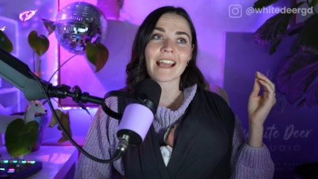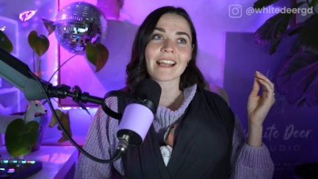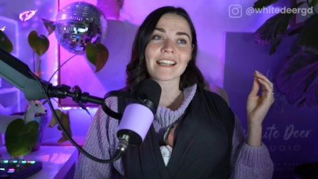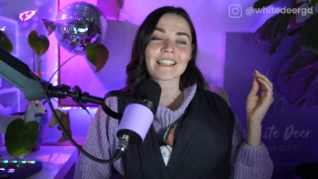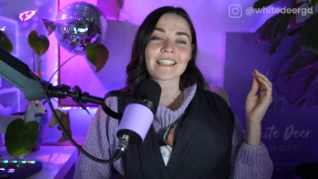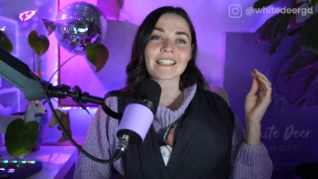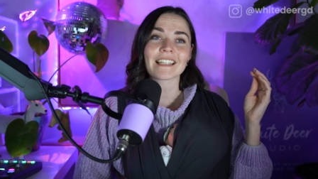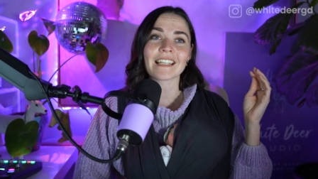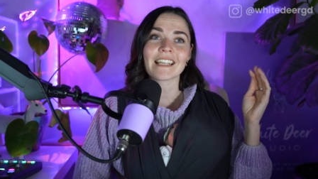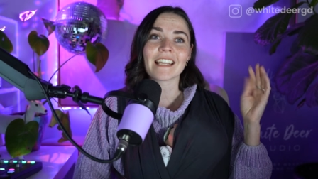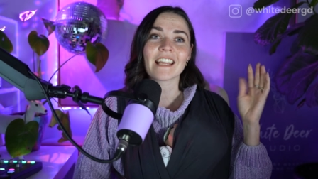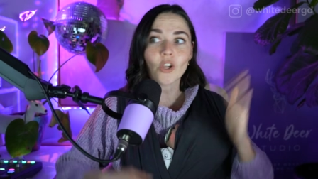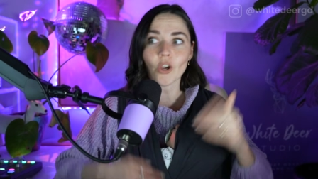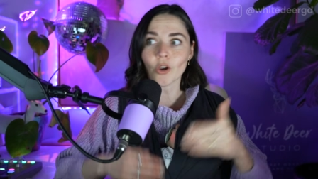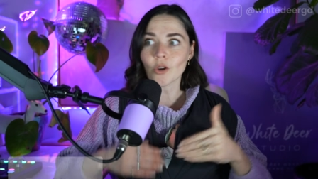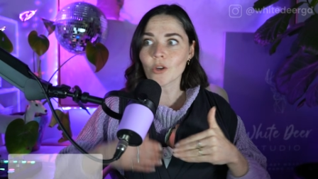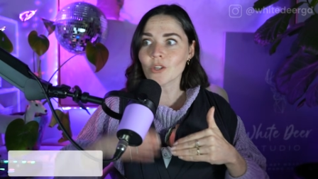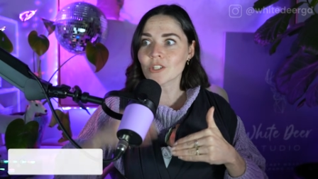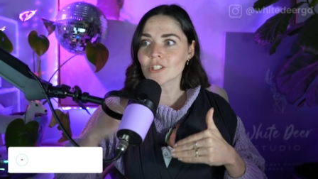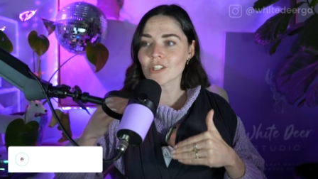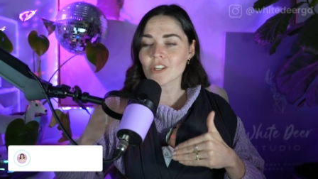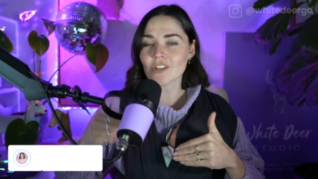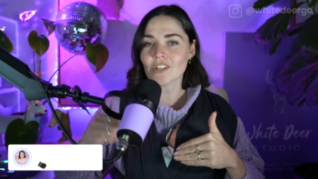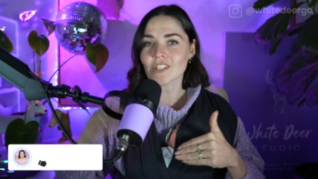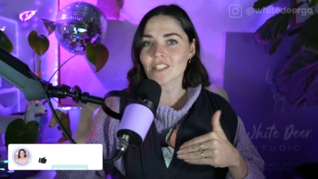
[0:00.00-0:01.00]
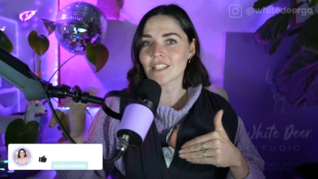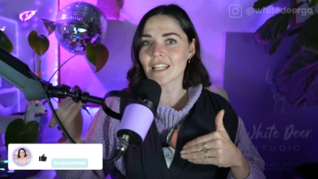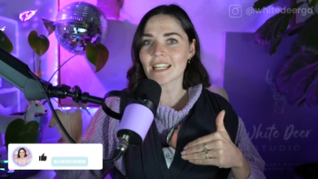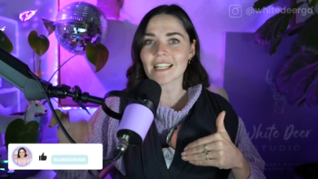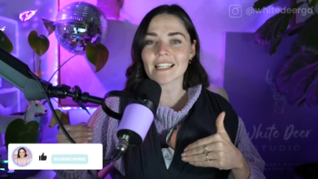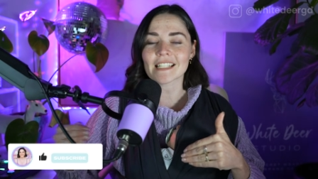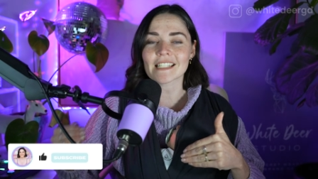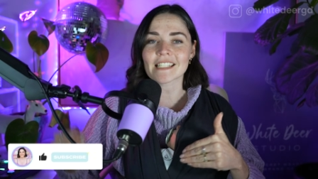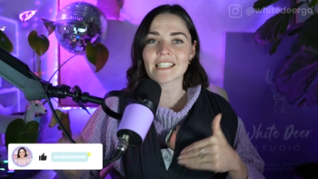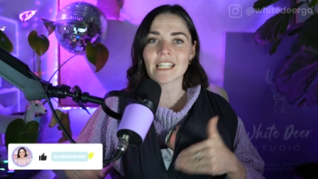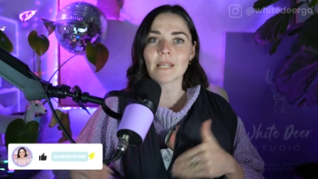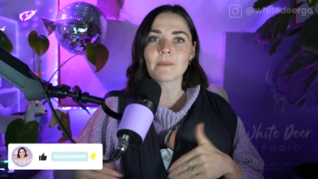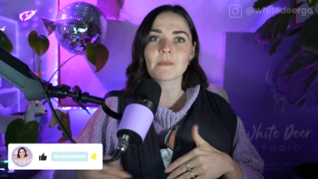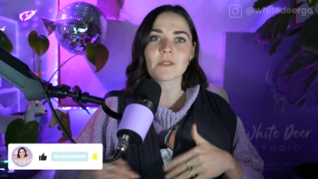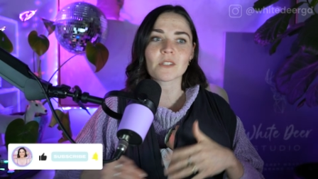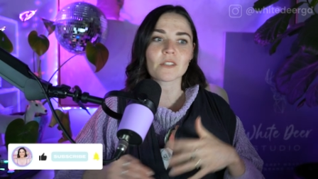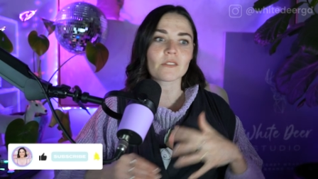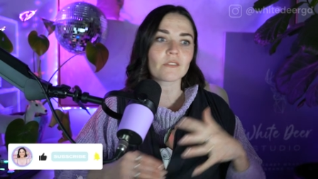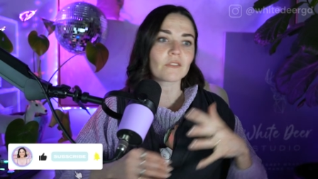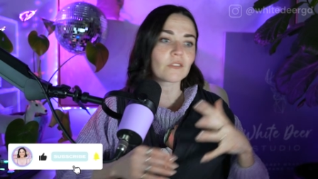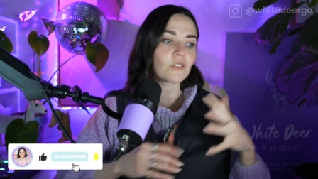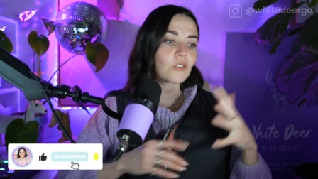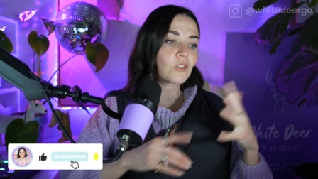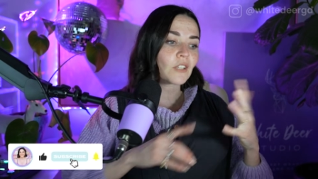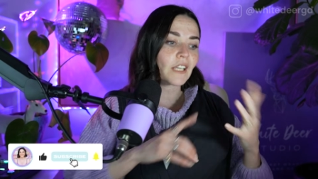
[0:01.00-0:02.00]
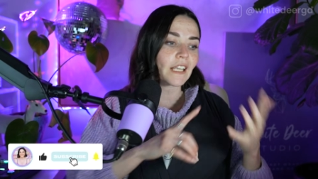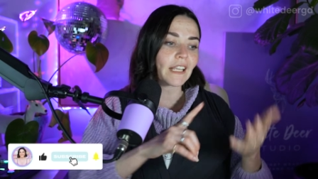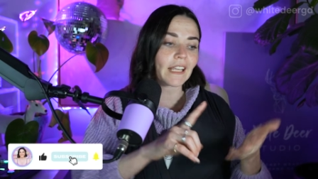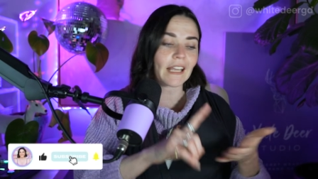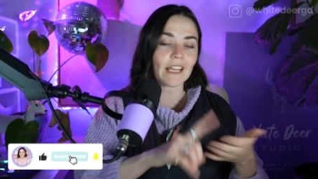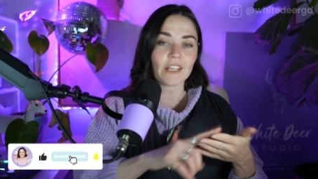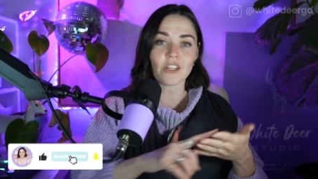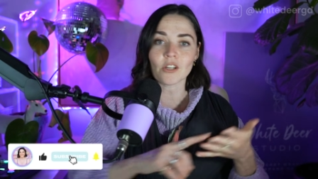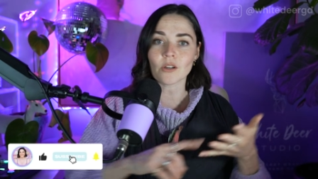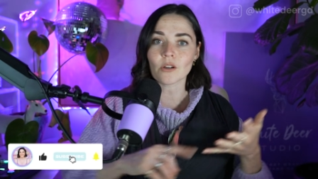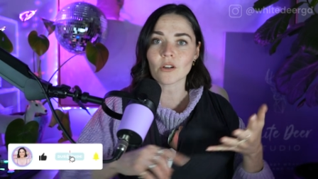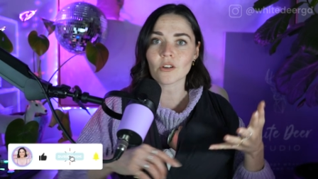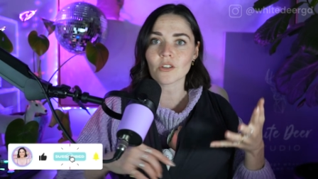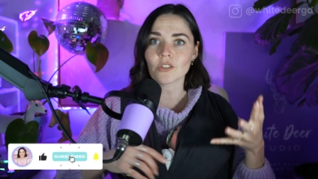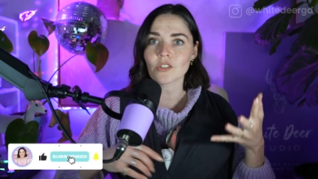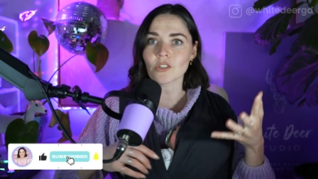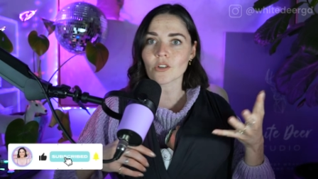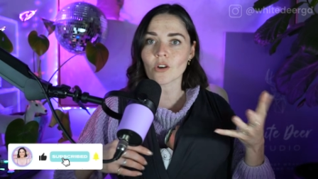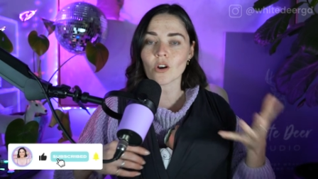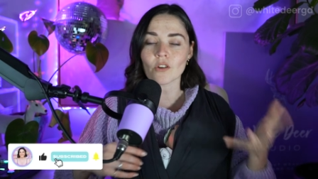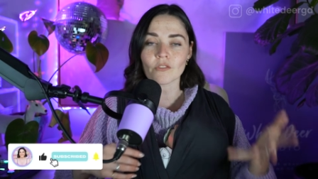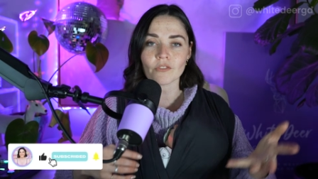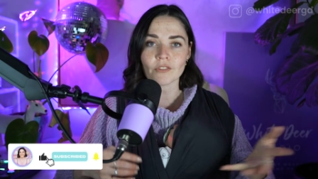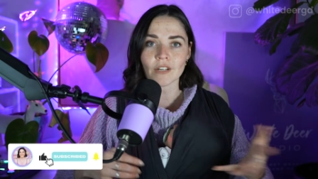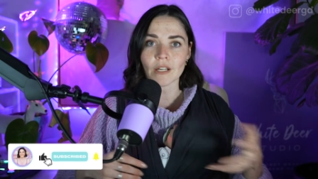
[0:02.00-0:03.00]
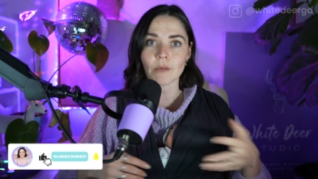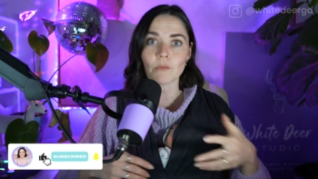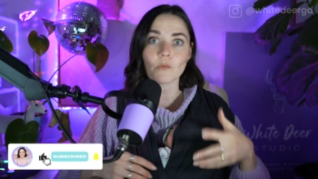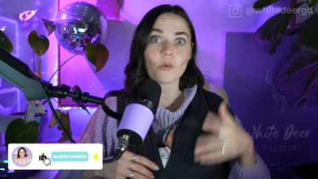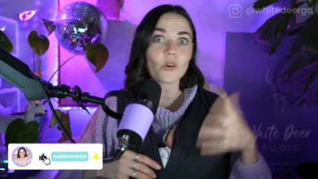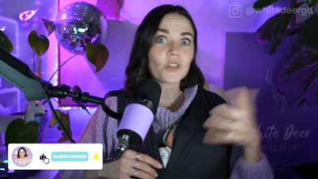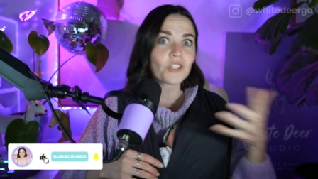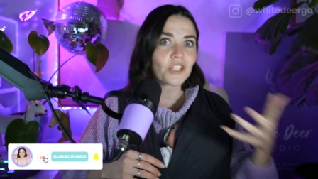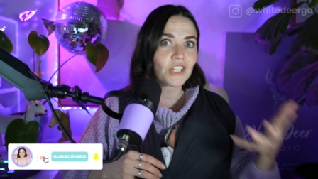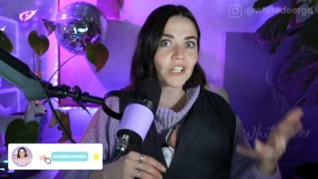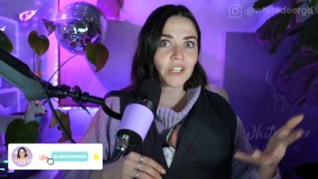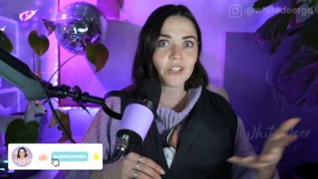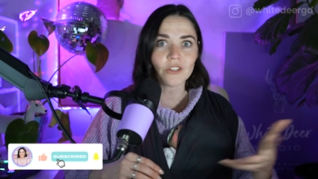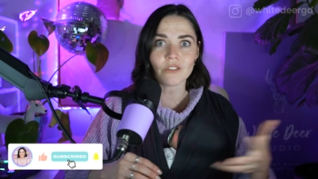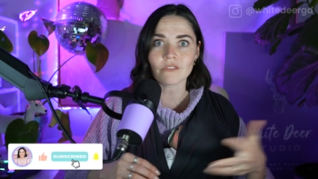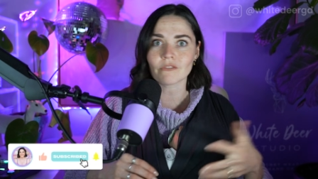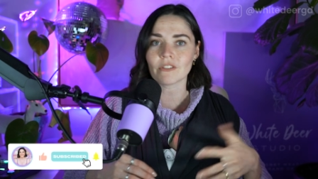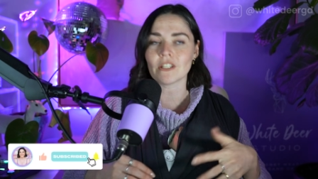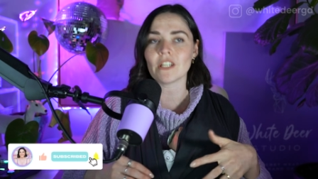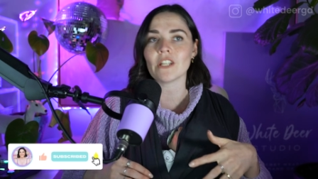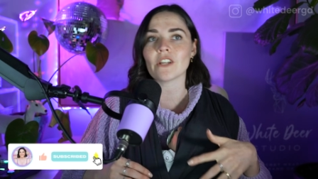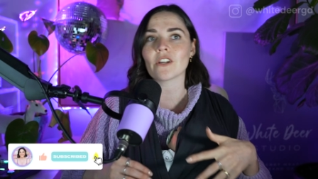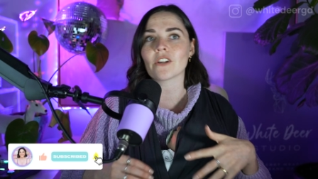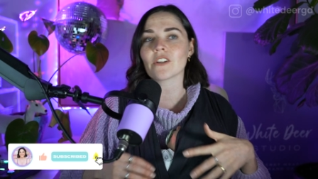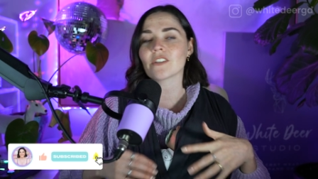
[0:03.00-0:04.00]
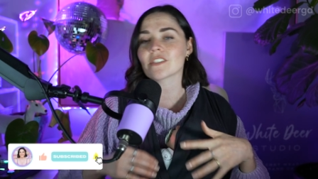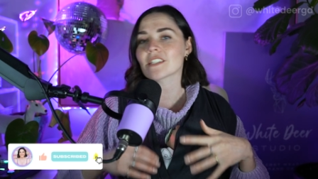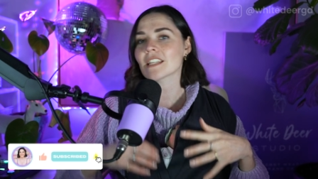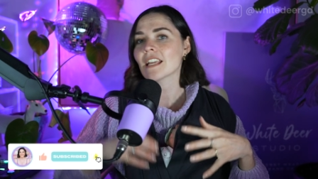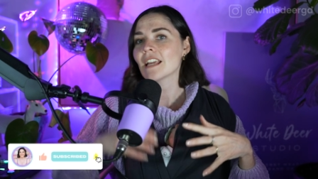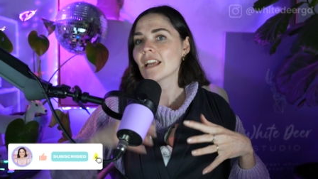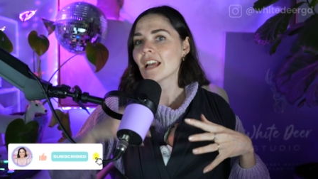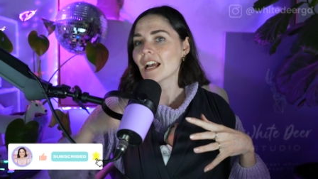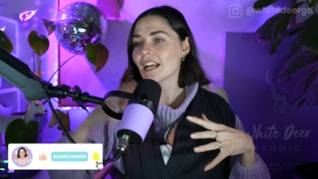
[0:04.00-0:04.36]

actually go to those next steps of looking at your, your offering, watching your videos,